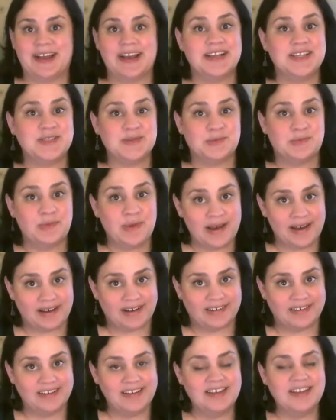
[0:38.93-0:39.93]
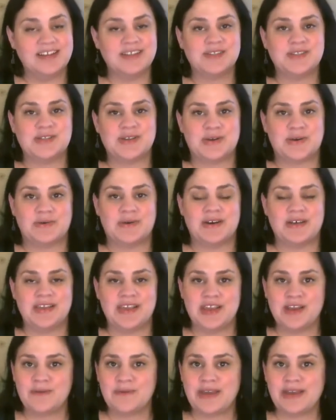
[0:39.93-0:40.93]
as well. So
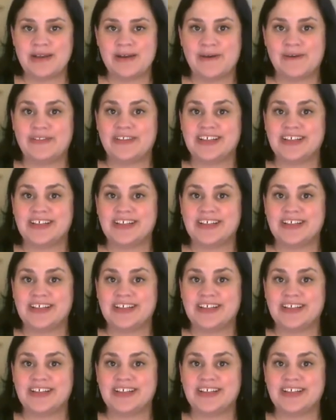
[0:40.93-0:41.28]
here we go.